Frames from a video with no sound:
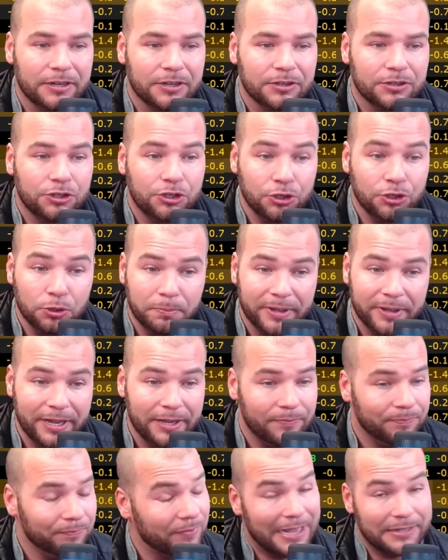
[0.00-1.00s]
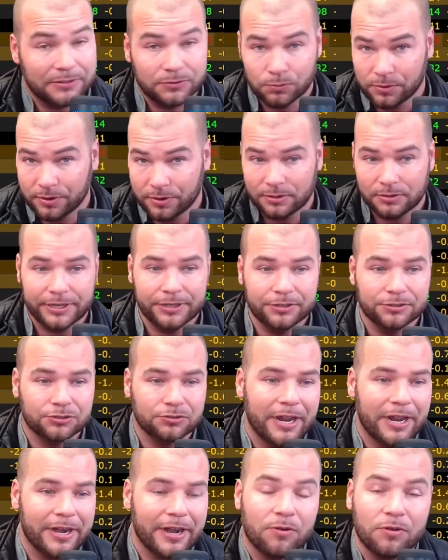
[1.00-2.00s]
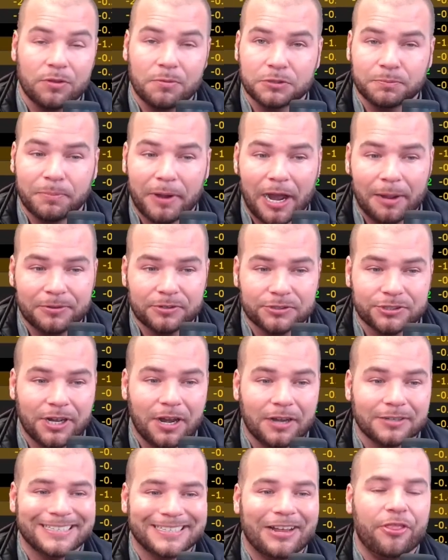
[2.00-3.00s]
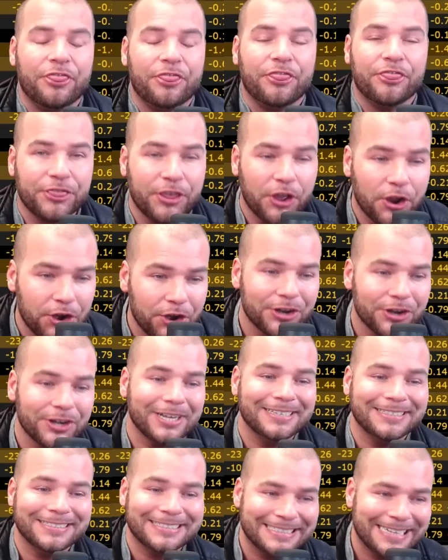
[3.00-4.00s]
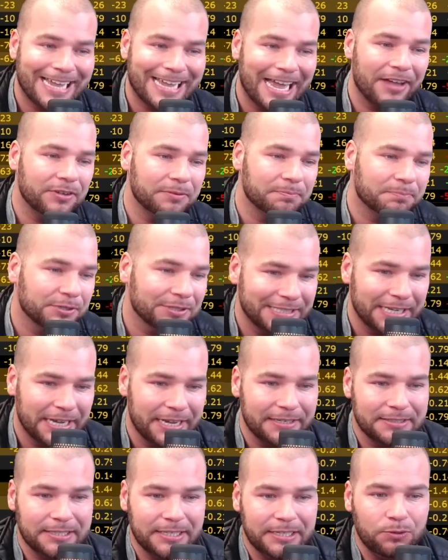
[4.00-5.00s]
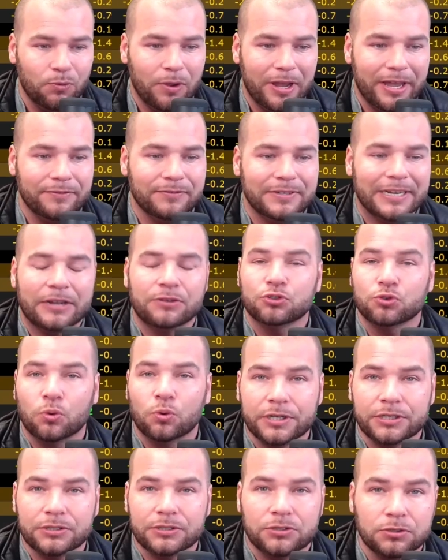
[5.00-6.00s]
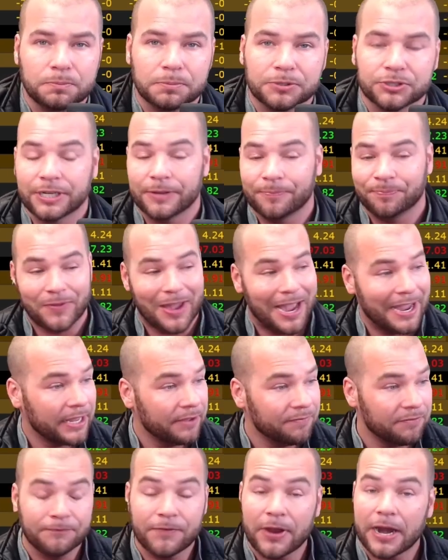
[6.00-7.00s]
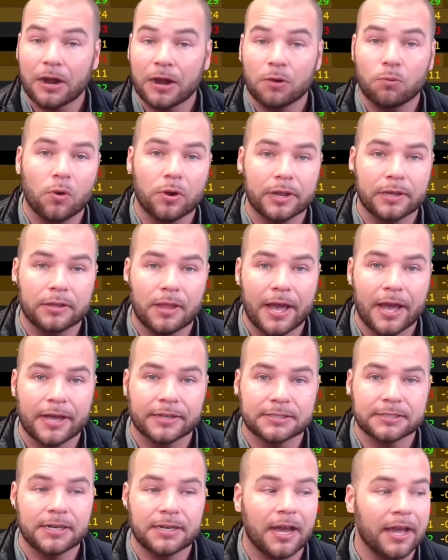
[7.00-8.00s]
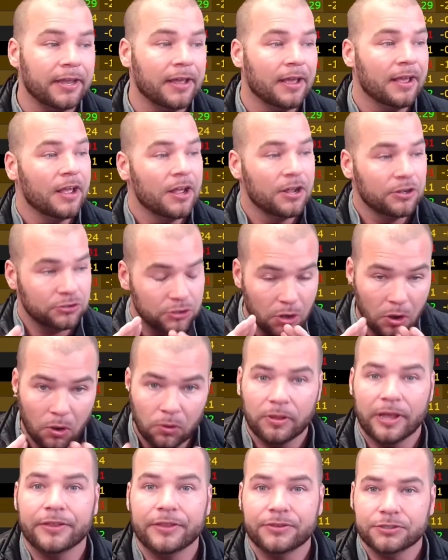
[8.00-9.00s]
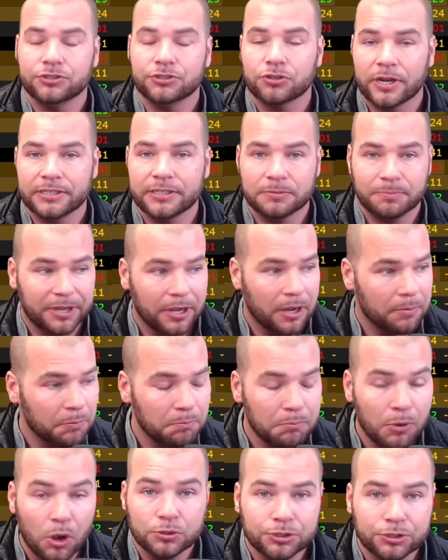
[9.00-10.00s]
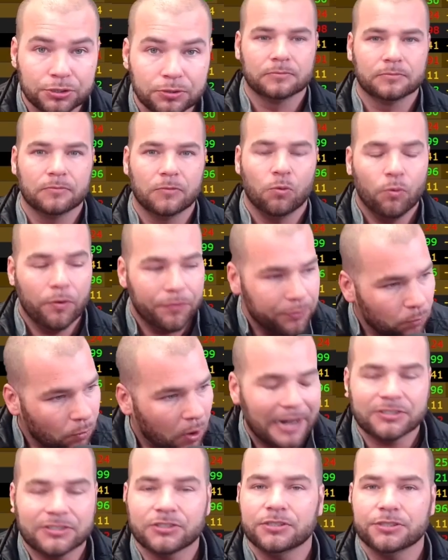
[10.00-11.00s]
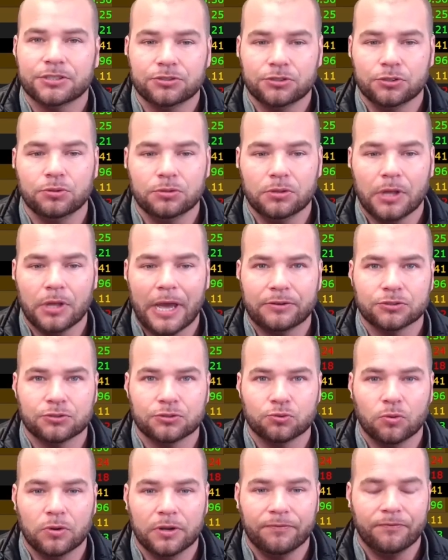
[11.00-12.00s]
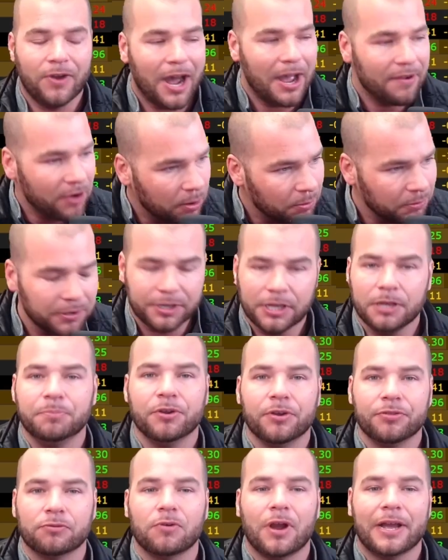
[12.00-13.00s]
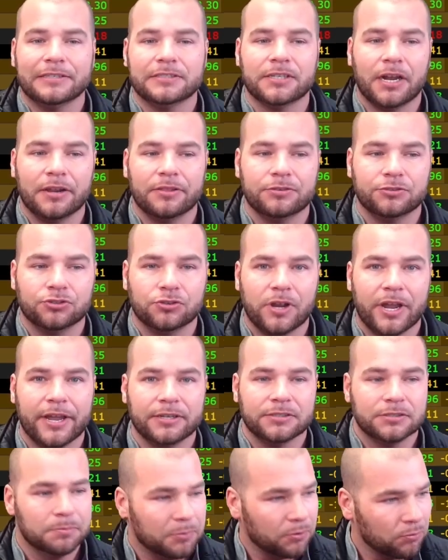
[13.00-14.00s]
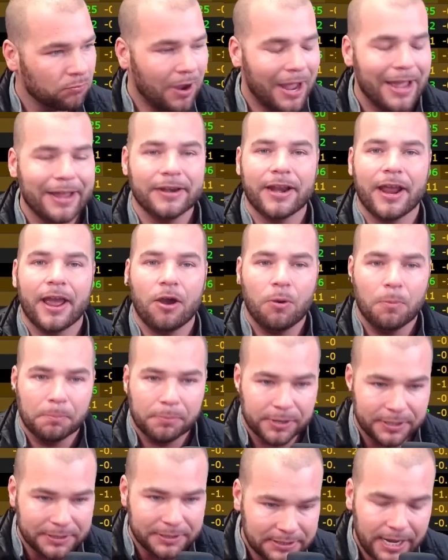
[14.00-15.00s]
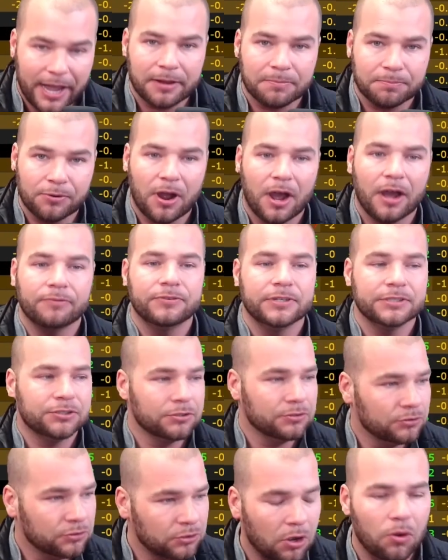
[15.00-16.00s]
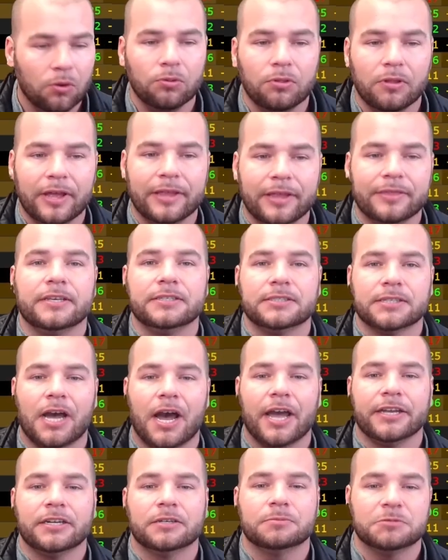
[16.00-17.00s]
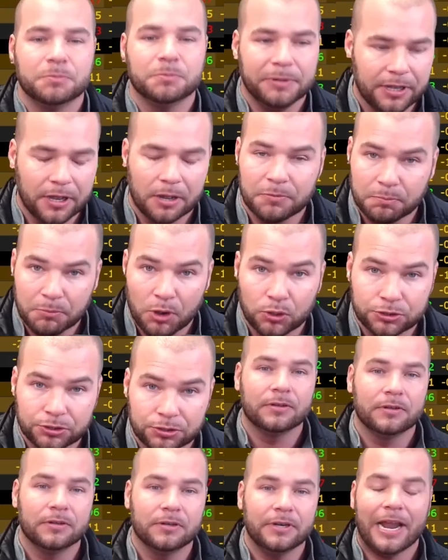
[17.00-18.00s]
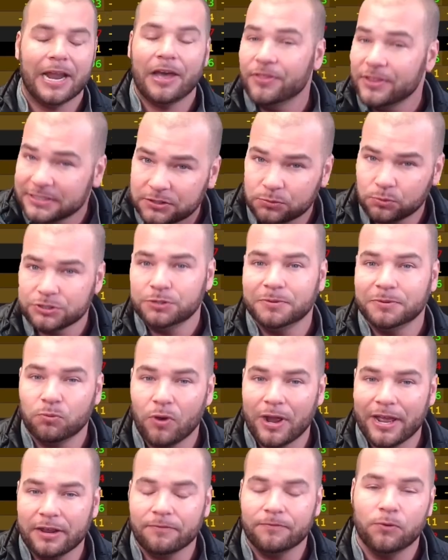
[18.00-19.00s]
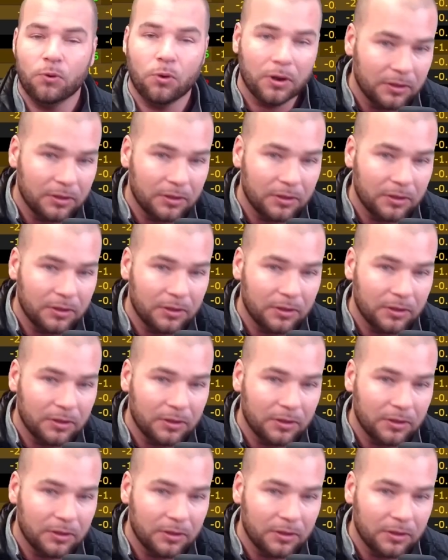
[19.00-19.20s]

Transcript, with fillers: Qubit, that's one of the leaders right now, one of the most popular stocks, down 37%. D Wave down 22%. I gave you fair warning last night. Don't let these trades become emotional. With the watch list of 2025, I want to keep you on the right side of the trades. But right now, protect profits. Don't let these items become emotional. Now, this is what you've been waiting for.